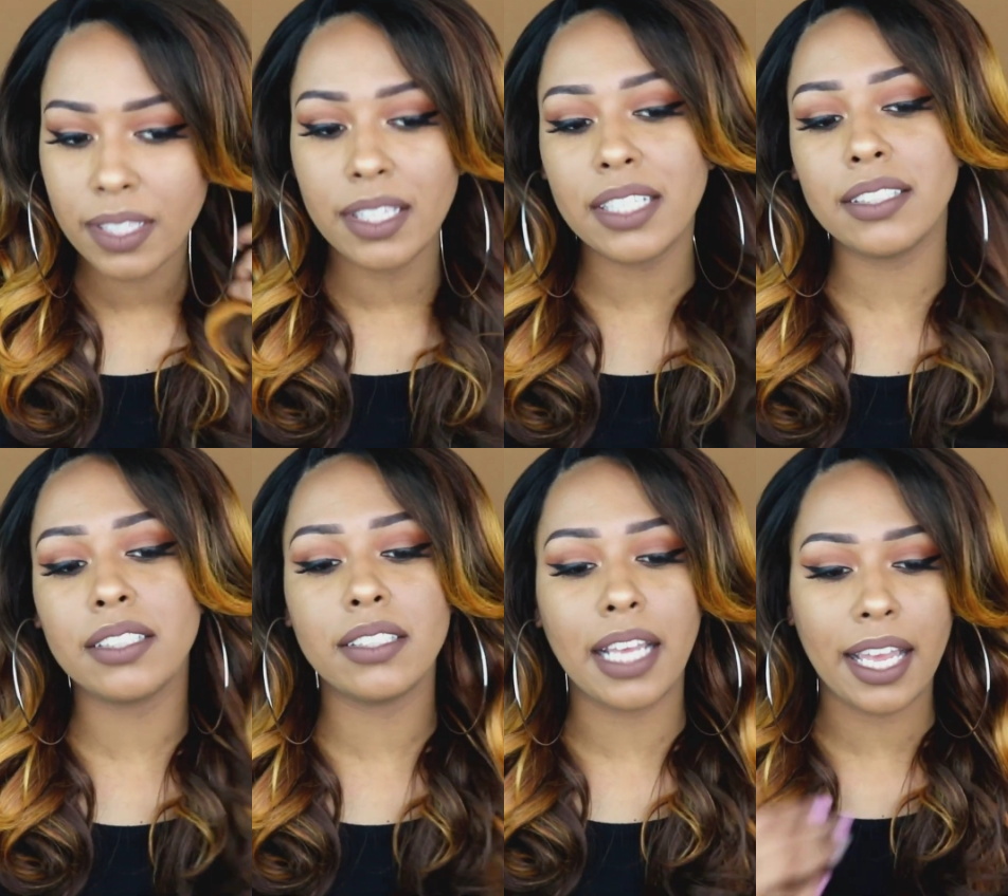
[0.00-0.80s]
This
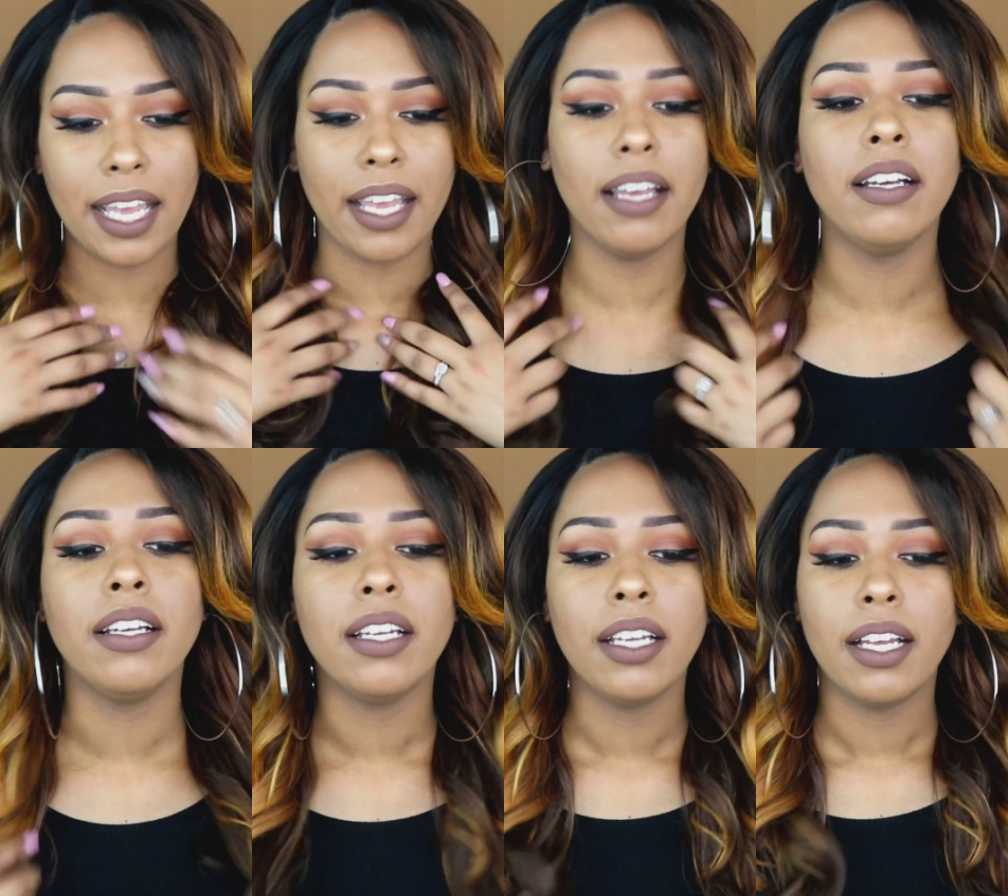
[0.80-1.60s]
is a
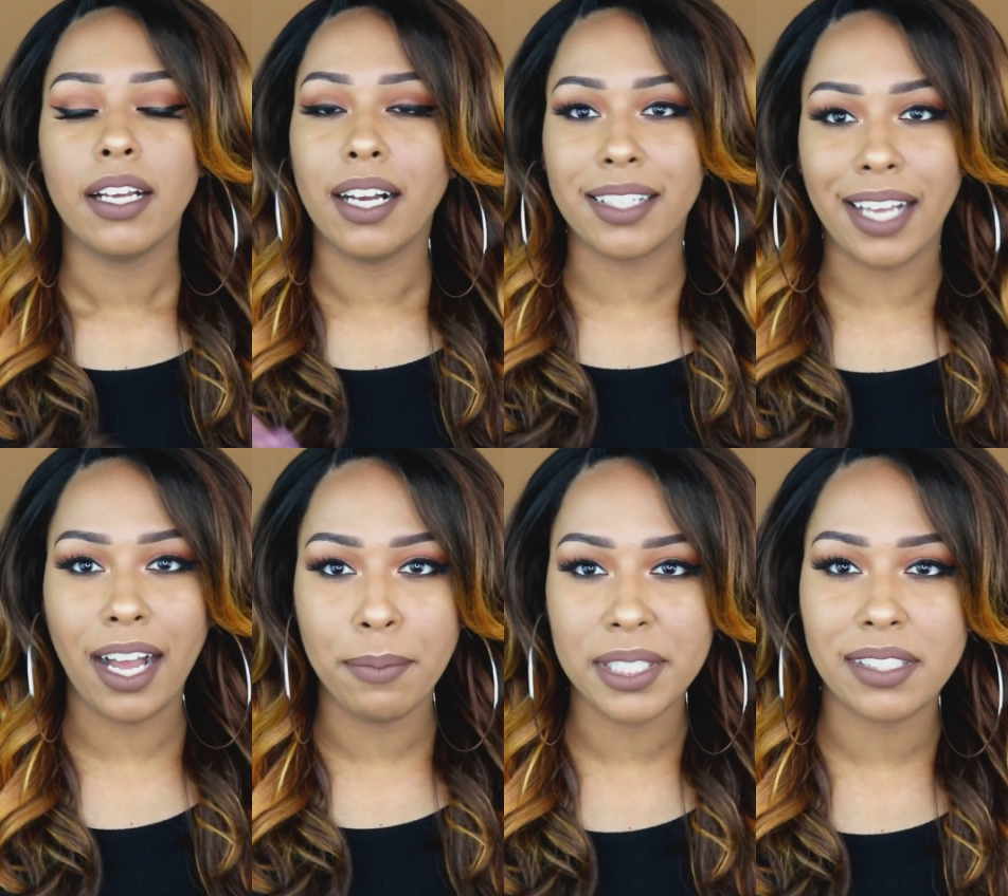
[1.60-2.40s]

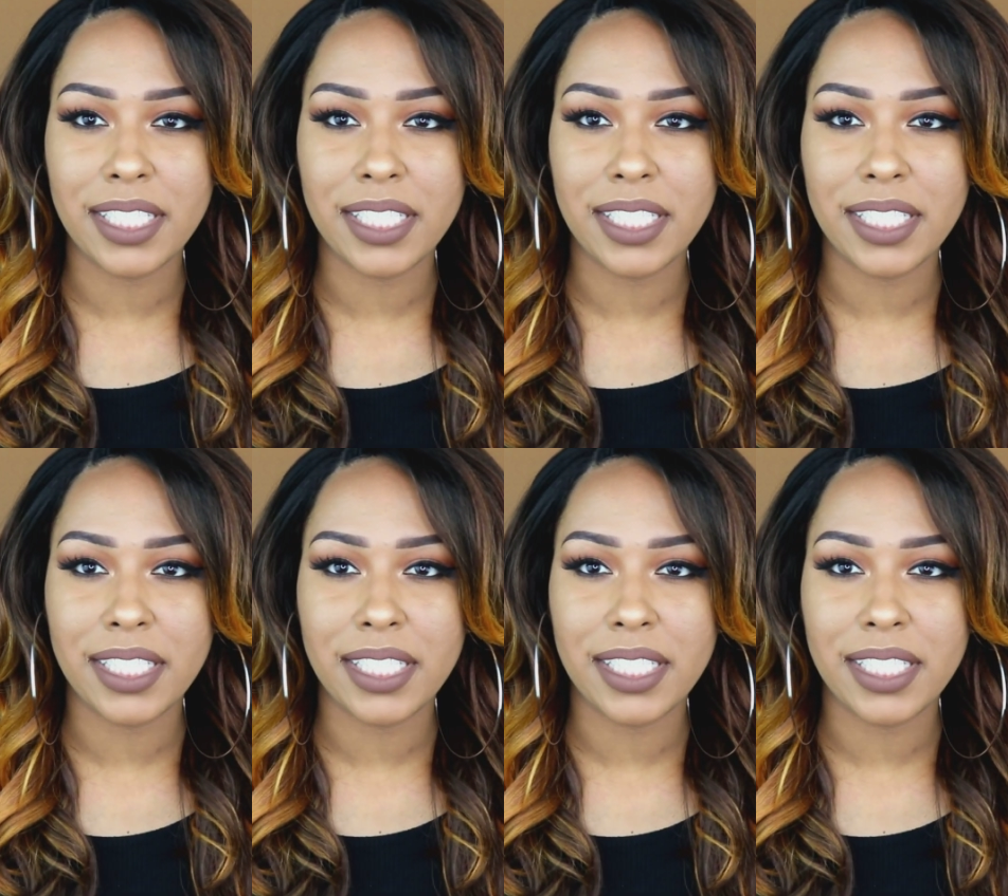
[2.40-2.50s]
common